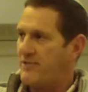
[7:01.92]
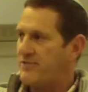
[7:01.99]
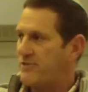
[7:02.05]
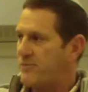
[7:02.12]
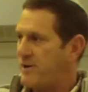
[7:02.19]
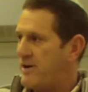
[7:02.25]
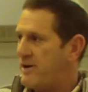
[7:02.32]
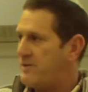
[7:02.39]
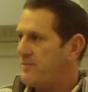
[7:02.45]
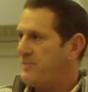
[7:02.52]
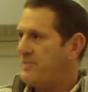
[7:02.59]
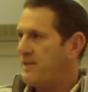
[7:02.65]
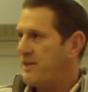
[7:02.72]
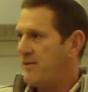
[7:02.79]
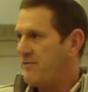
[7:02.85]
this around,
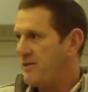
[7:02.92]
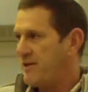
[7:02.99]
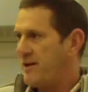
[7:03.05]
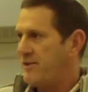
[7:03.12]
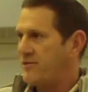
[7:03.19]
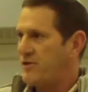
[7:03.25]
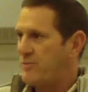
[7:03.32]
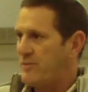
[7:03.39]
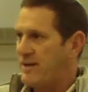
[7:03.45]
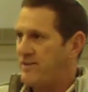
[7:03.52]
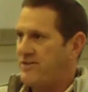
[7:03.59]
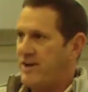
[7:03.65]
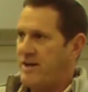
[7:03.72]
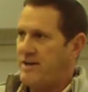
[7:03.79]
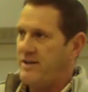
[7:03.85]
if you guys don't mind
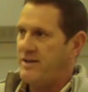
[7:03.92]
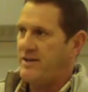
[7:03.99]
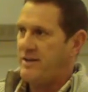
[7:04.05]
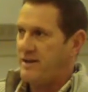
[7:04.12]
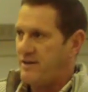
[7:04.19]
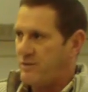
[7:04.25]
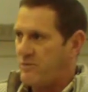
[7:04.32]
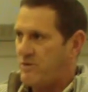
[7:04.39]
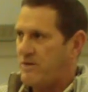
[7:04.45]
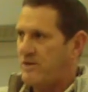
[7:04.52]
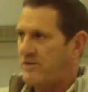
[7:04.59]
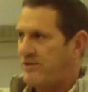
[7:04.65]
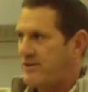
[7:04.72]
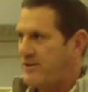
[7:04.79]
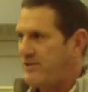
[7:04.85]
signing it, and then we're going
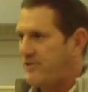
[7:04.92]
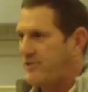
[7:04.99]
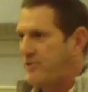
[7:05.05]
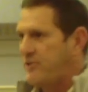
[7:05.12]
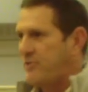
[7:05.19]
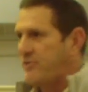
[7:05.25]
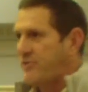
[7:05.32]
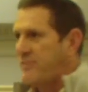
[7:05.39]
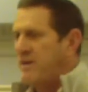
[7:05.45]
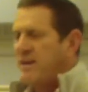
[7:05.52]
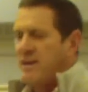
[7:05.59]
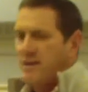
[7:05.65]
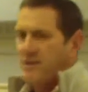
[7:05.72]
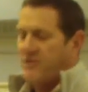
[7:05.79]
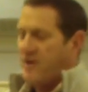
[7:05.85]
to send this to Jerusalem.
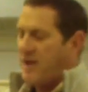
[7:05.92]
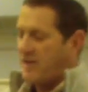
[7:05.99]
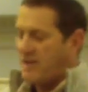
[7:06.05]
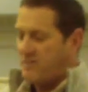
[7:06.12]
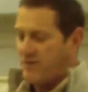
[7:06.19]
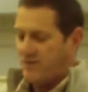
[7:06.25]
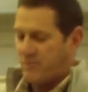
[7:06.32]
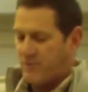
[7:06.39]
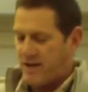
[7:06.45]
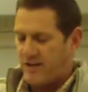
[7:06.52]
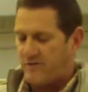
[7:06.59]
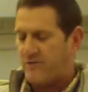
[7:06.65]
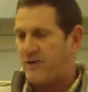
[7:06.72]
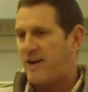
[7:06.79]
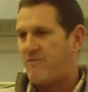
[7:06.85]
There's not going to be
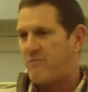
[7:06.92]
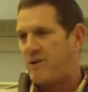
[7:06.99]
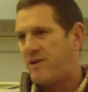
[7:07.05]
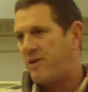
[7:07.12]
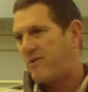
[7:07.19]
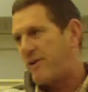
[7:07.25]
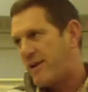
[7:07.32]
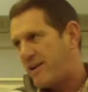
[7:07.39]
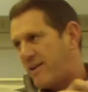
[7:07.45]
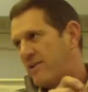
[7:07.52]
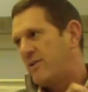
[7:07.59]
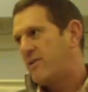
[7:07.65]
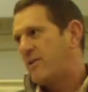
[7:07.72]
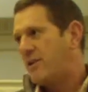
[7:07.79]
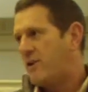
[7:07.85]
space for everybody to write you
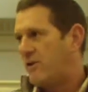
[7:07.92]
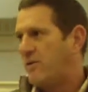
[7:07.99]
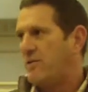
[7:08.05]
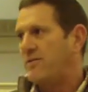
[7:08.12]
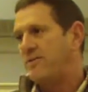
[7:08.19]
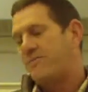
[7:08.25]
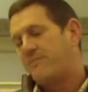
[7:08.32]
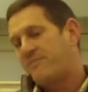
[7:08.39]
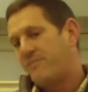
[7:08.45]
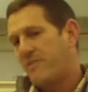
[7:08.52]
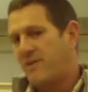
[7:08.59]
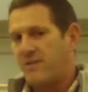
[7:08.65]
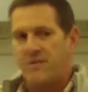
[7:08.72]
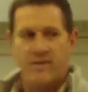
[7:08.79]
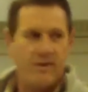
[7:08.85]
know, a note,
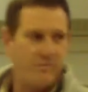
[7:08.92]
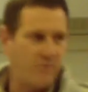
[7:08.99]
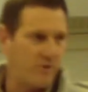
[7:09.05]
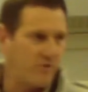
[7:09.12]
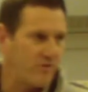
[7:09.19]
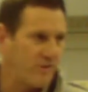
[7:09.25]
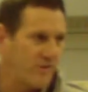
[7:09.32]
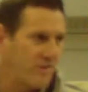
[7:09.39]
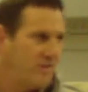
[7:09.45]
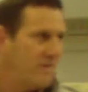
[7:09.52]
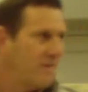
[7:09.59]
unfortunately.